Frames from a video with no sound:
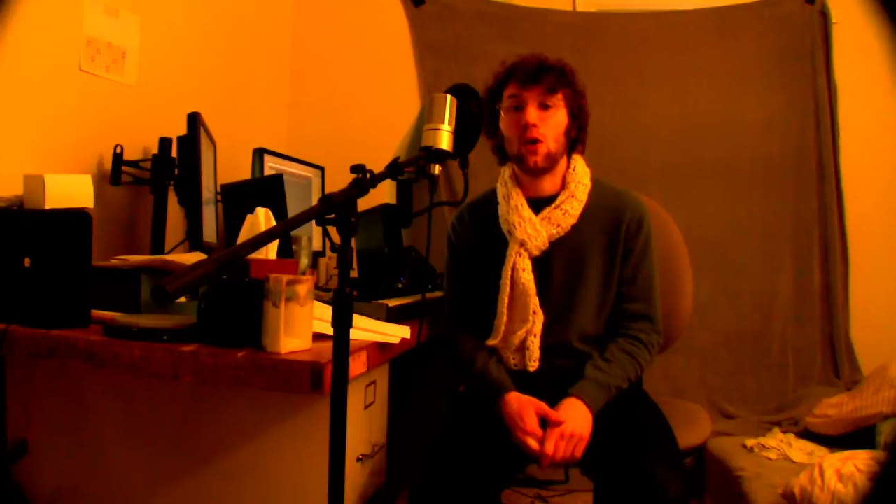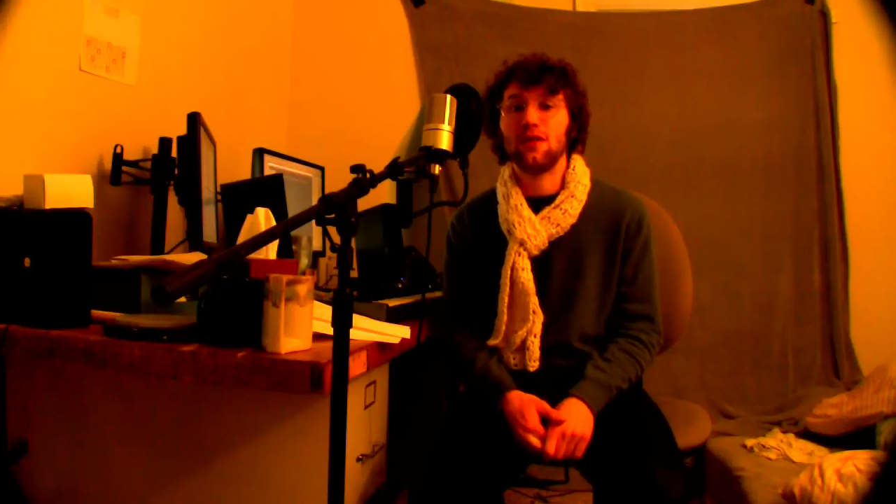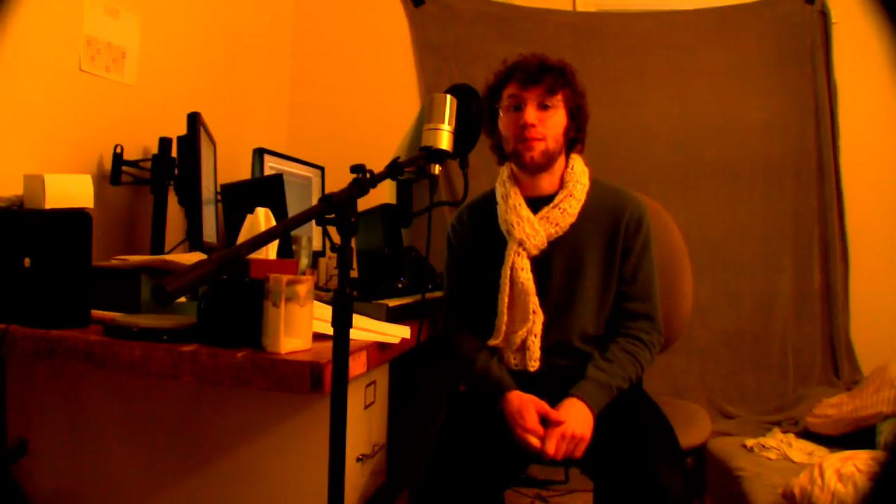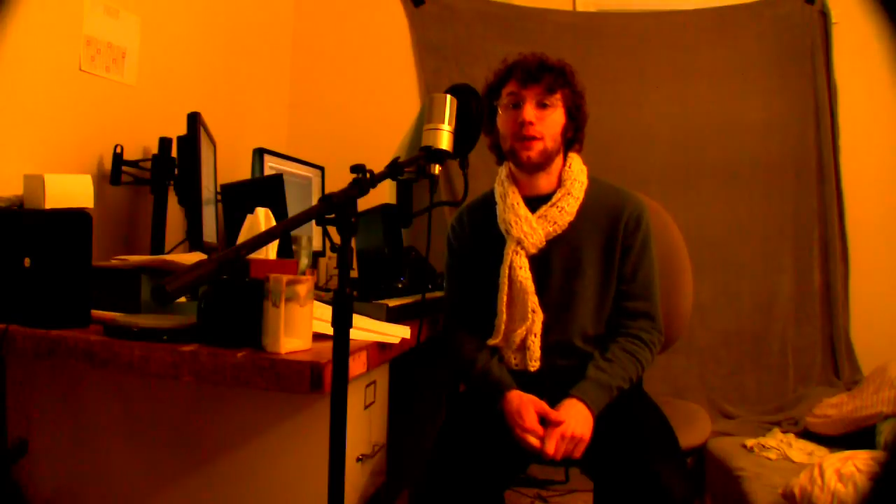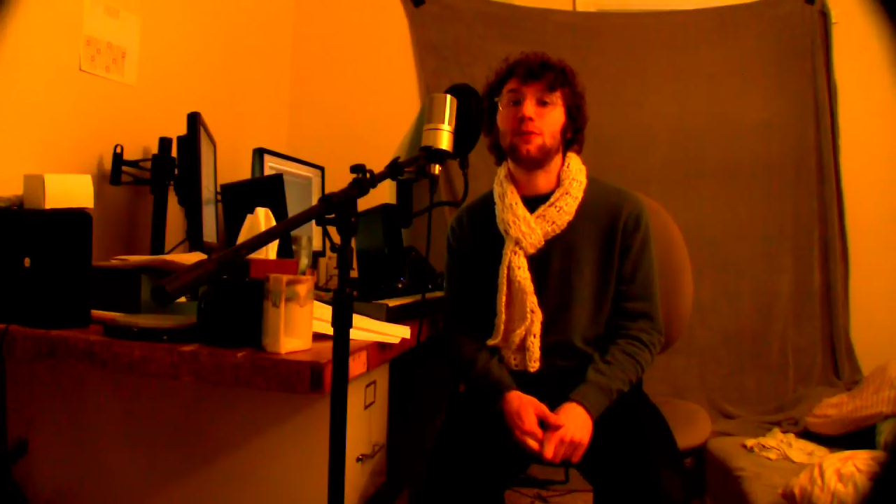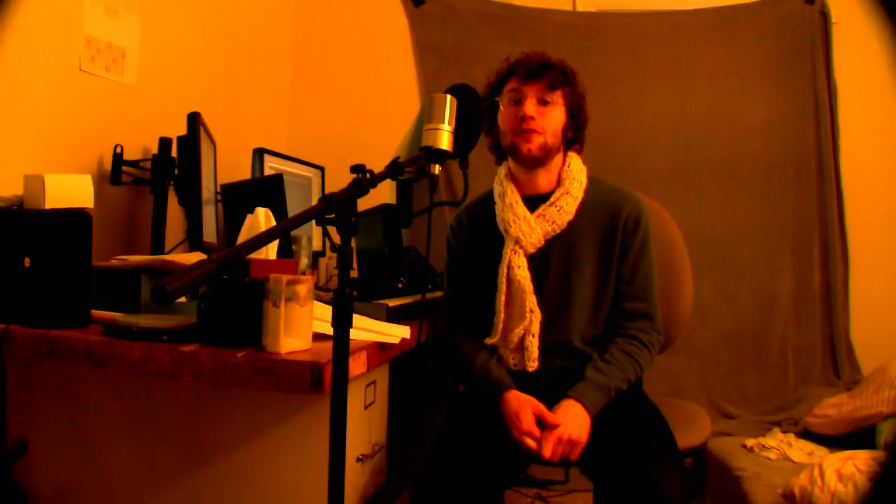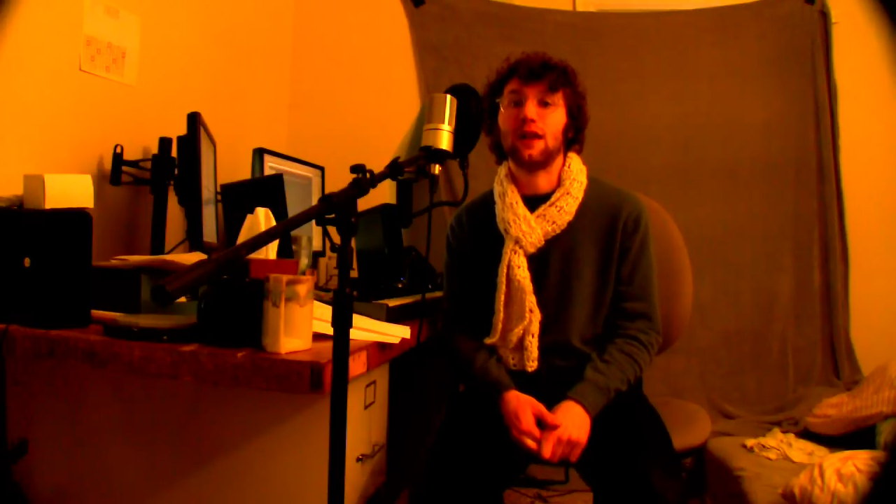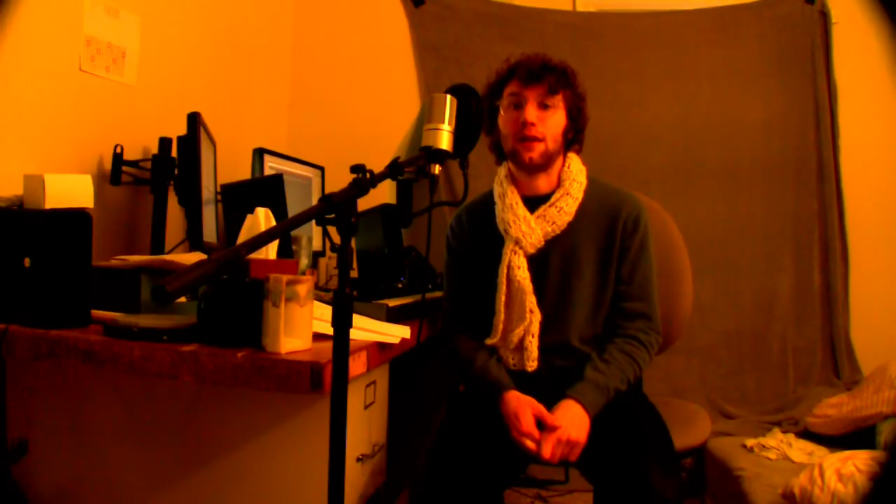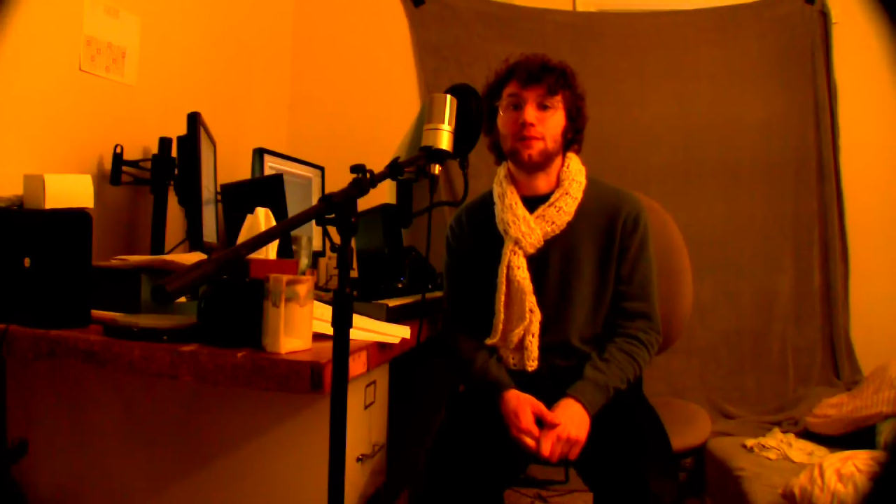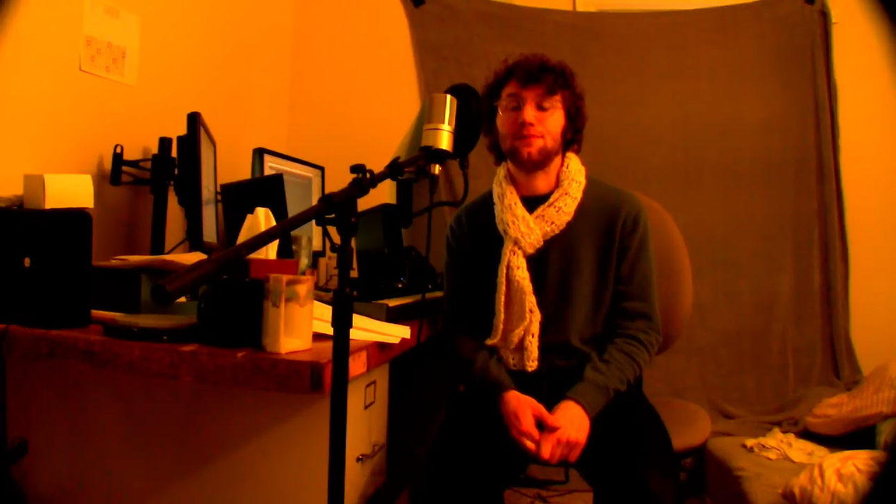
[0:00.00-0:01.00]
what did people
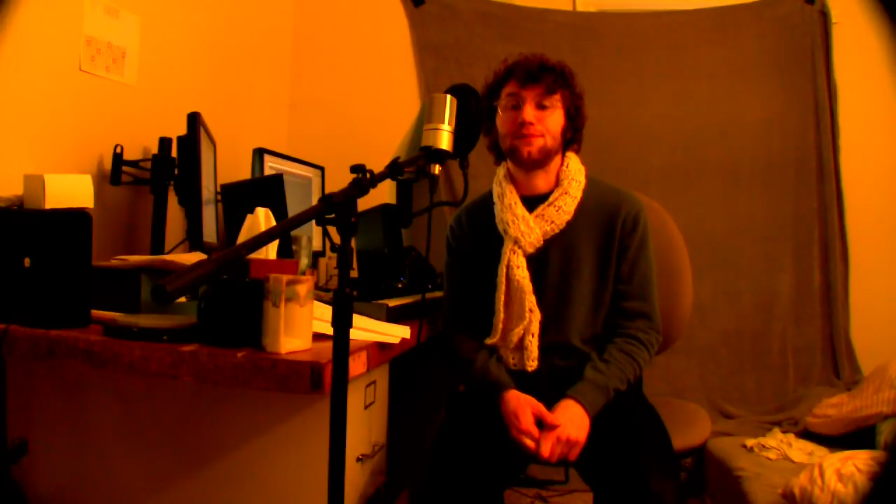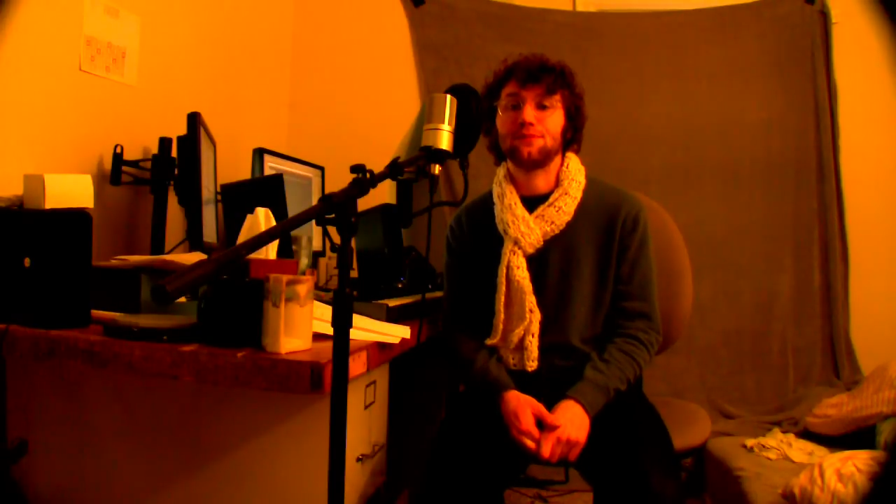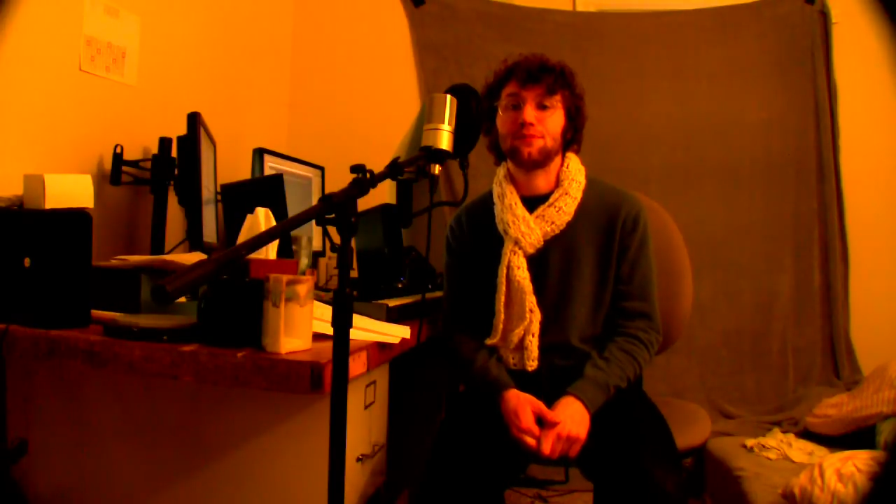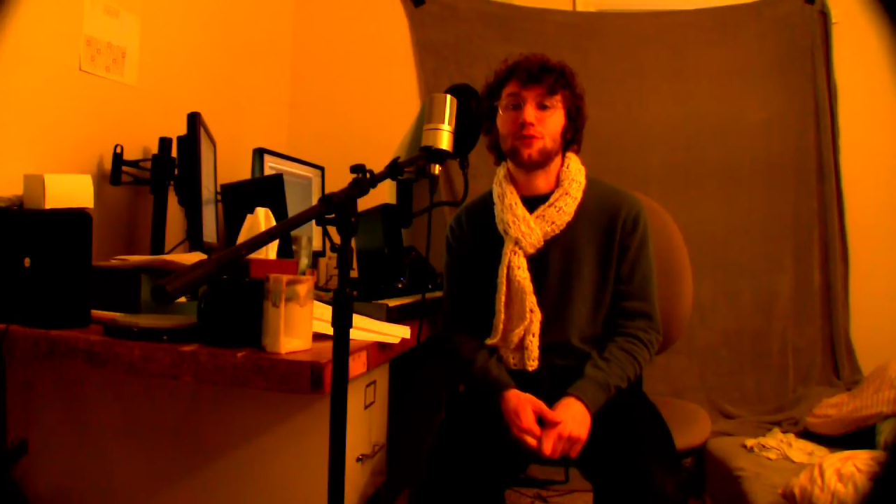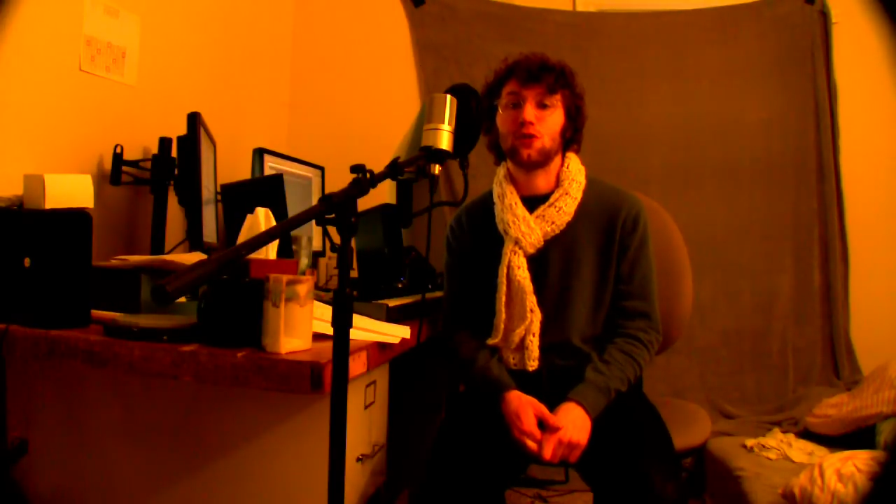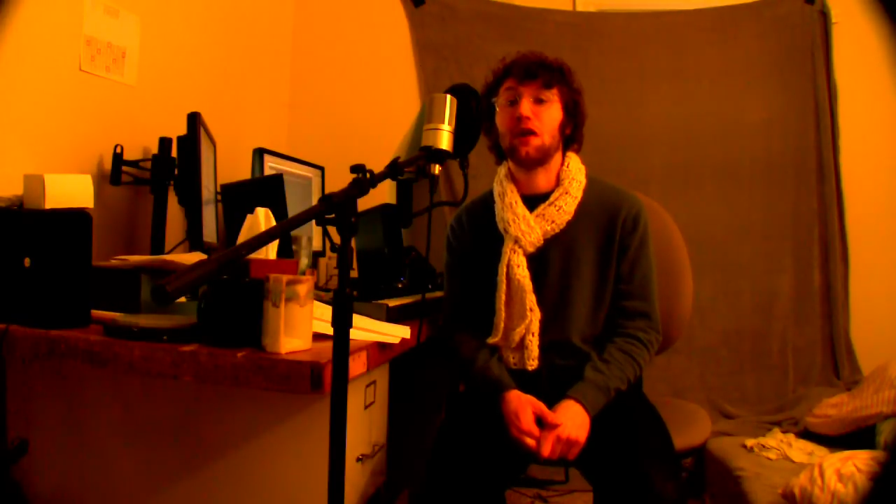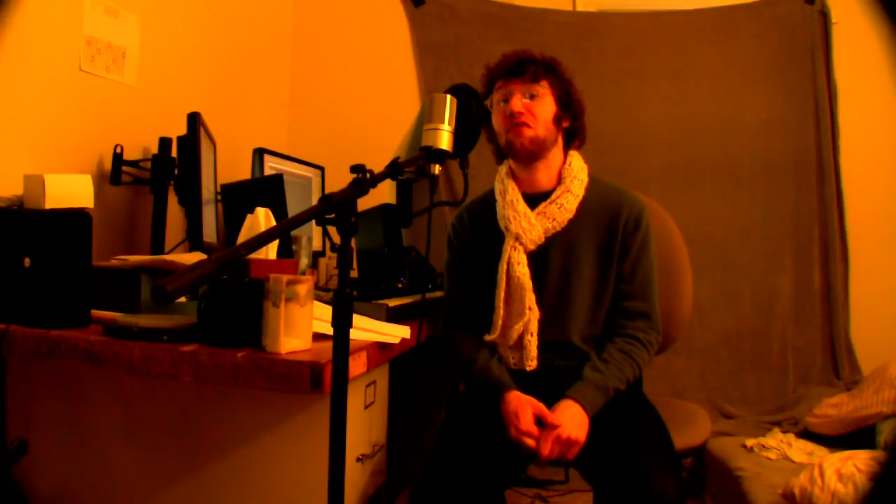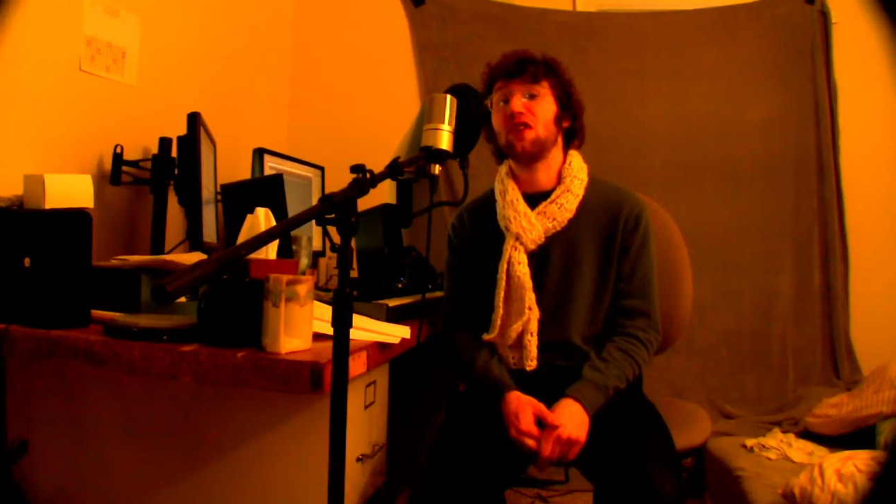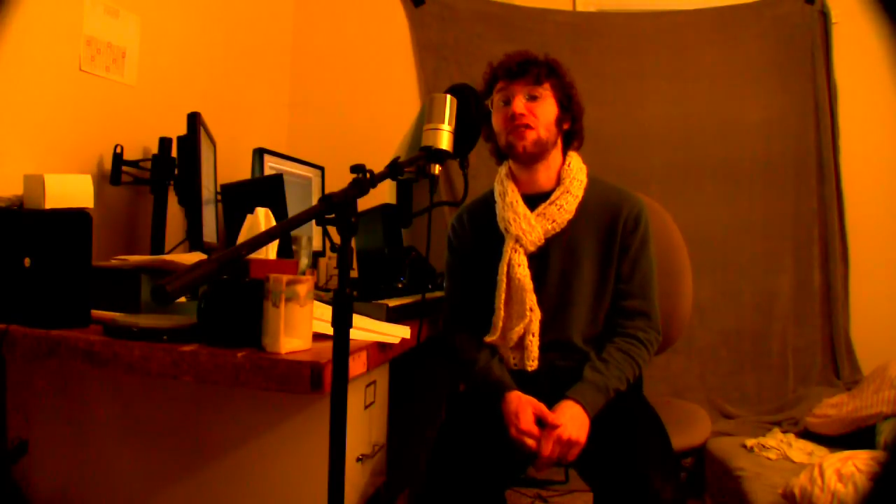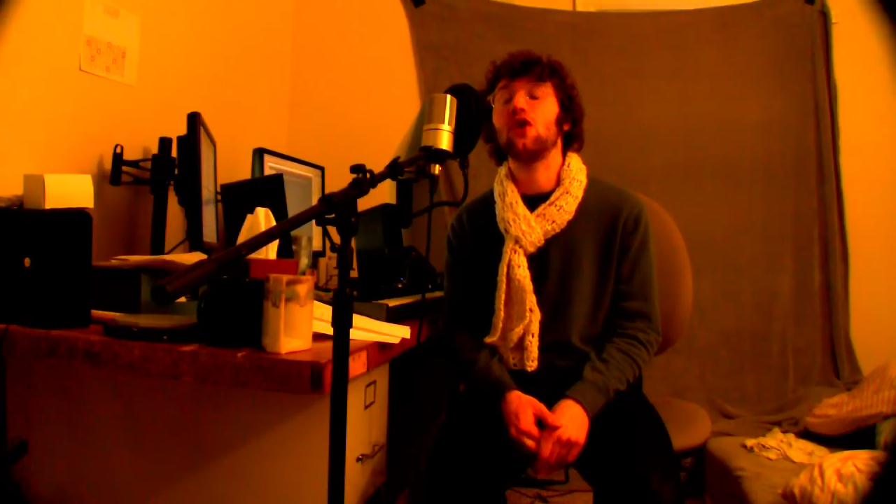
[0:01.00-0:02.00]
say? Great voice?